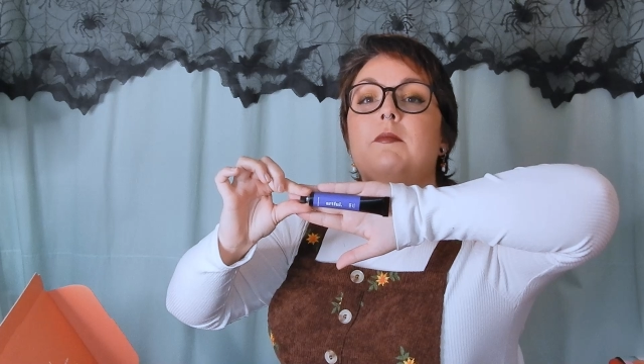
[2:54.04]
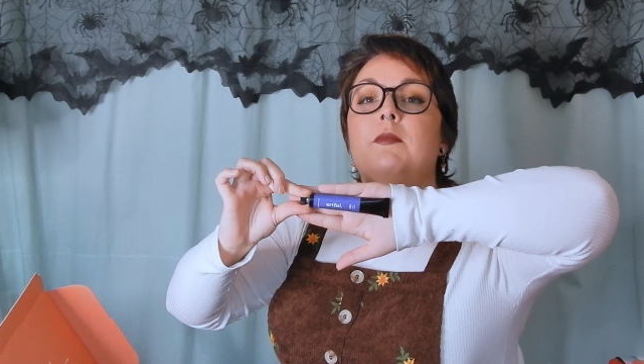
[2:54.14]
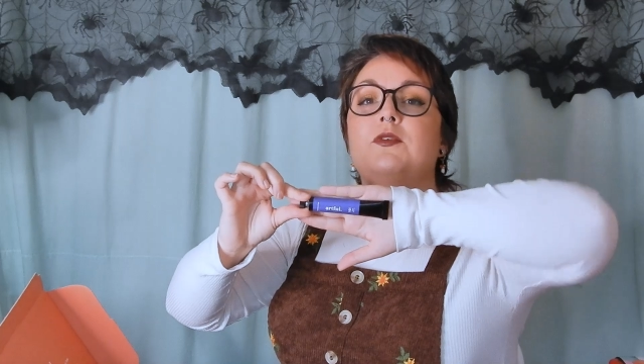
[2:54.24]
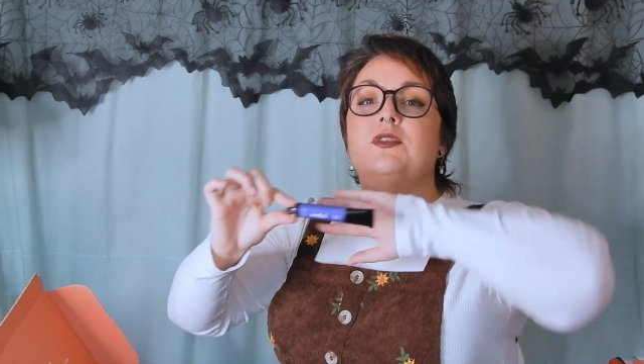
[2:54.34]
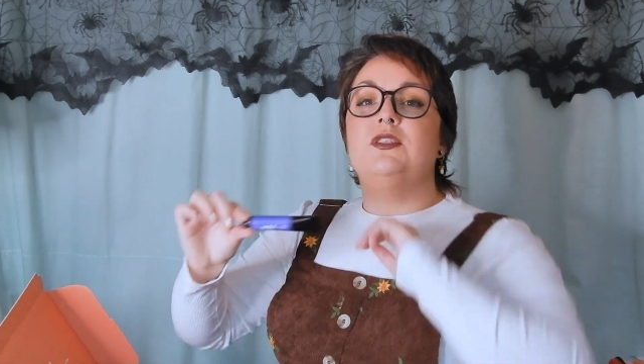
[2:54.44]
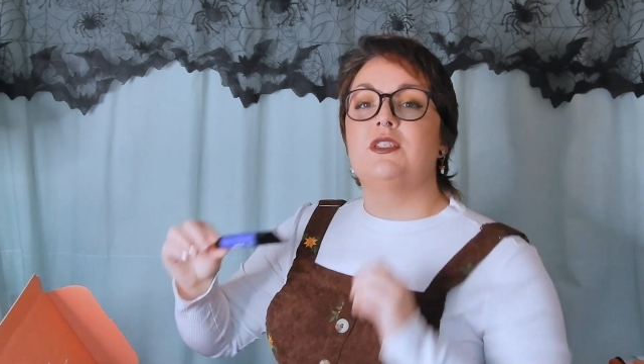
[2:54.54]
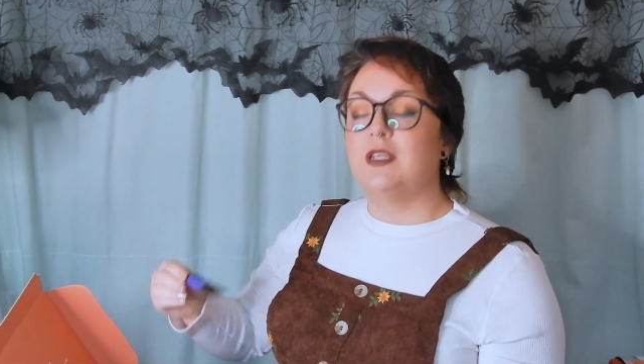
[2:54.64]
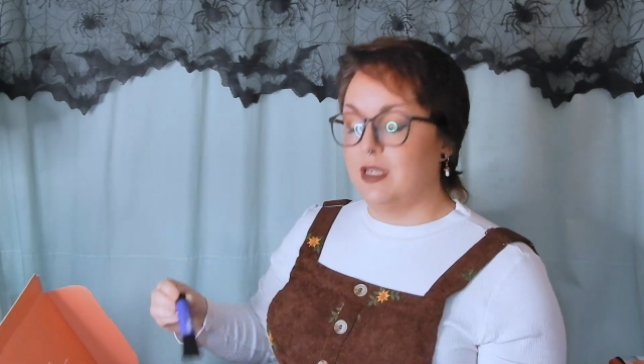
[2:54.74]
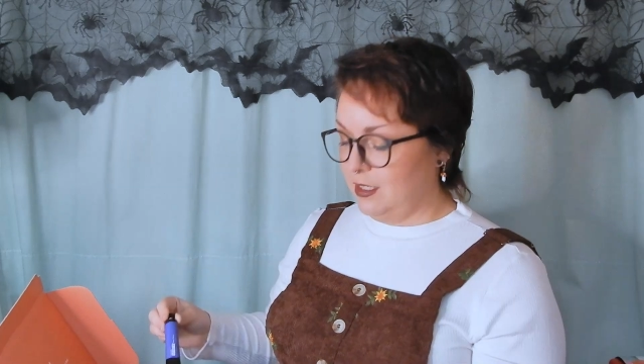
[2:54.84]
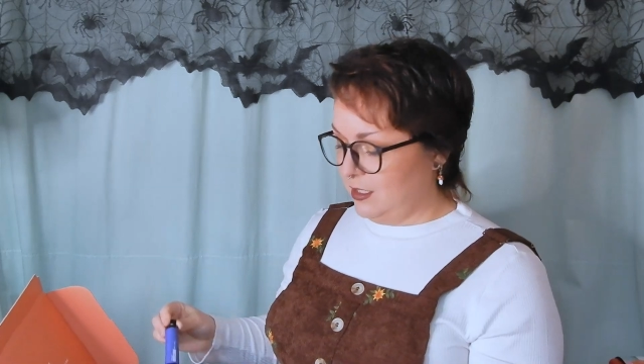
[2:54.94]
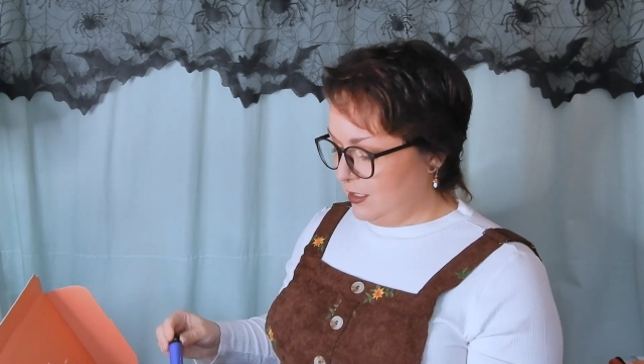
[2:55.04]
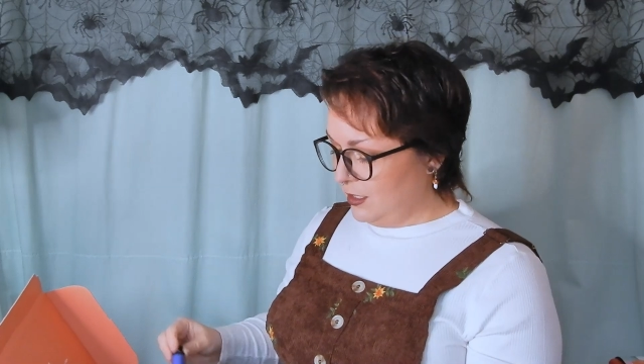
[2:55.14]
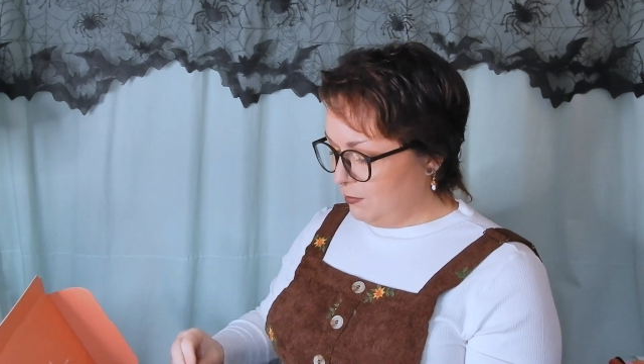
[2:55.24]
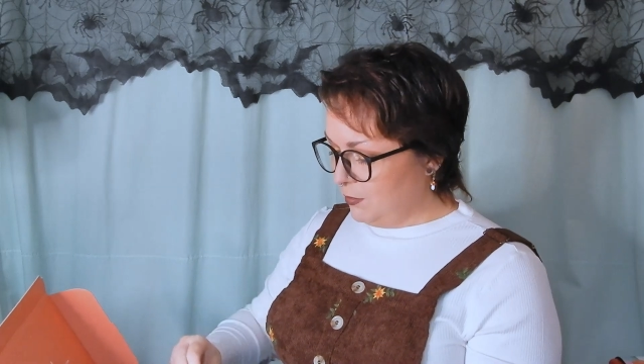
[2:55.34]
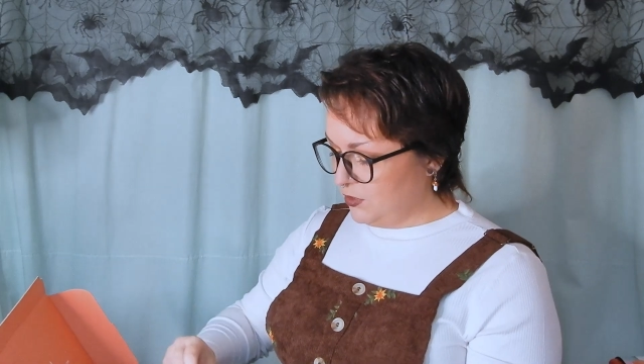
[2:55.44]
most
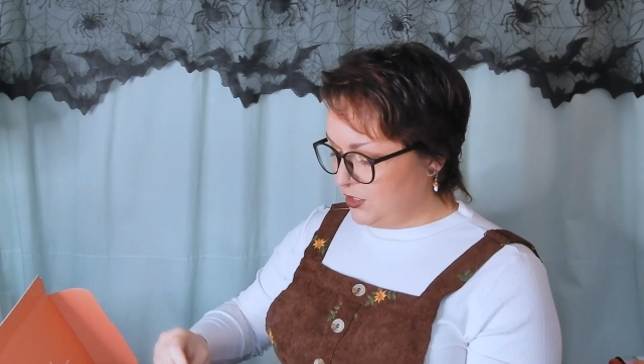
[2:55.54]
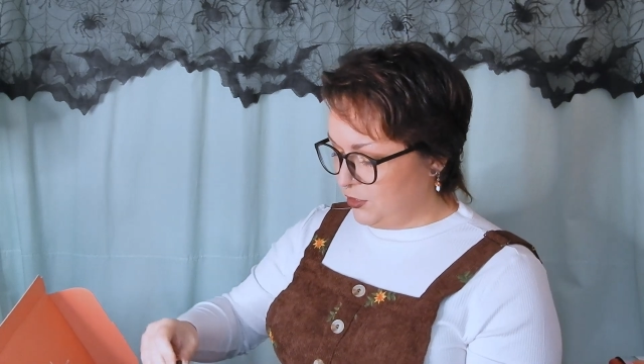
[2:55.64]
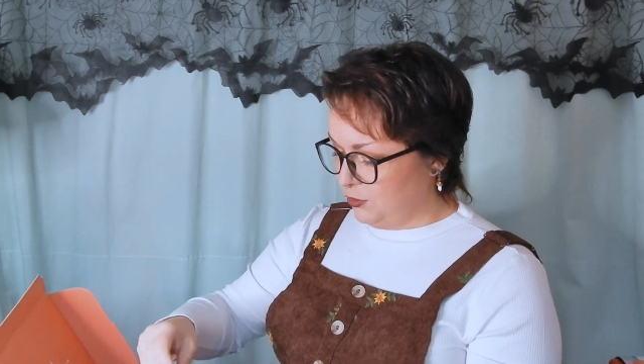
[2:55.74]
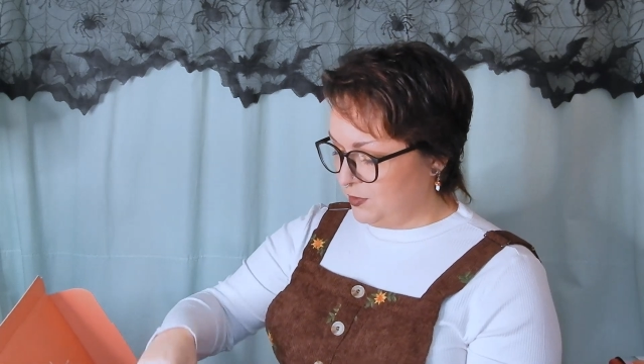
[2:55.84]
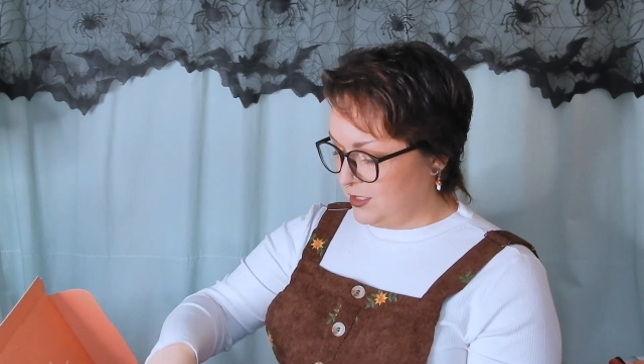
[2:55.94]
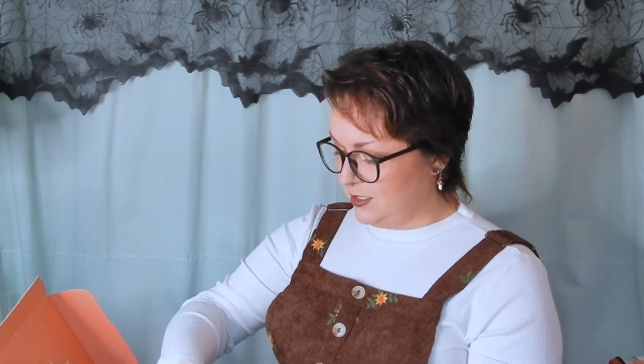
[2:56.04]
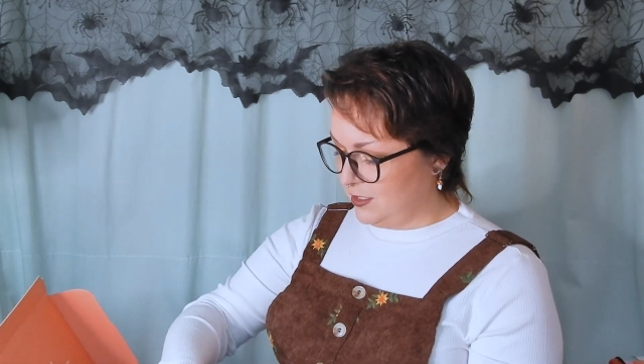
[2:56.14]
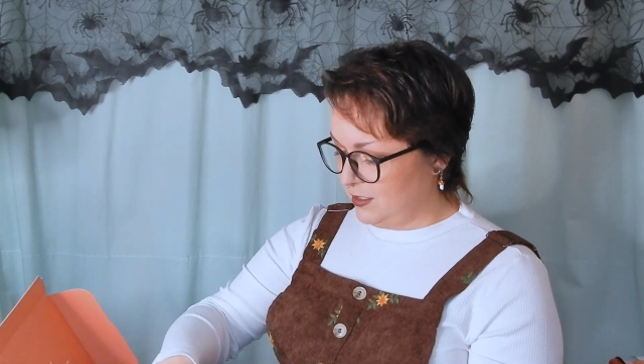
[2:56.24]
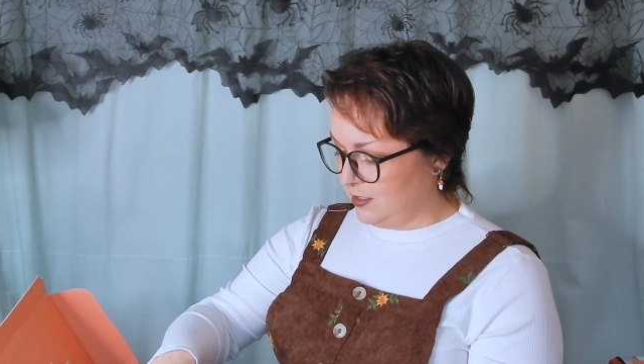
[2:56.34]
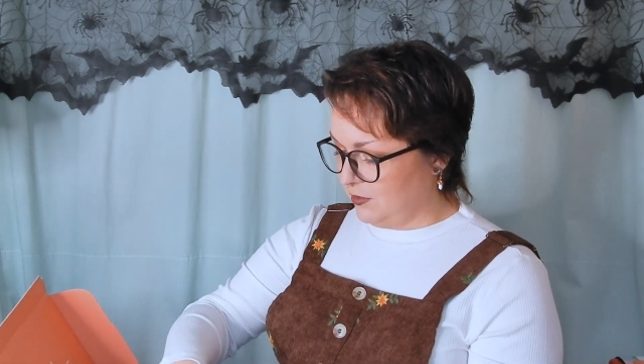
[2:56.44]
tubes